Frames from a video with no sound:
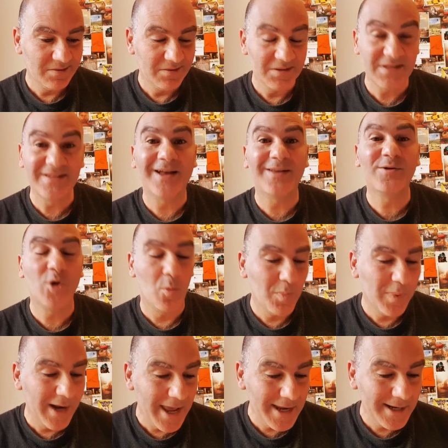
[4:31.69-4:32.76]
start
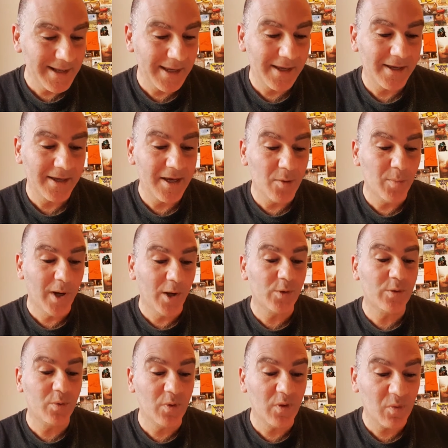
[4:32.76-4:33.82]
complaining about
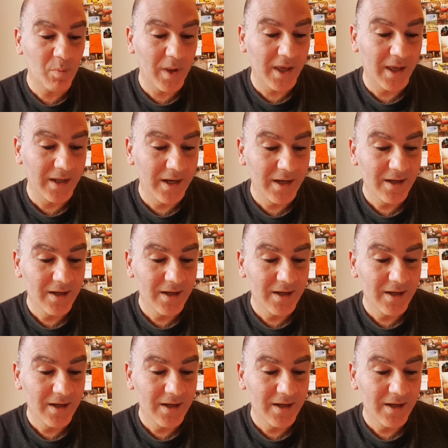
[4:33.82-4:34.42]
tooth pain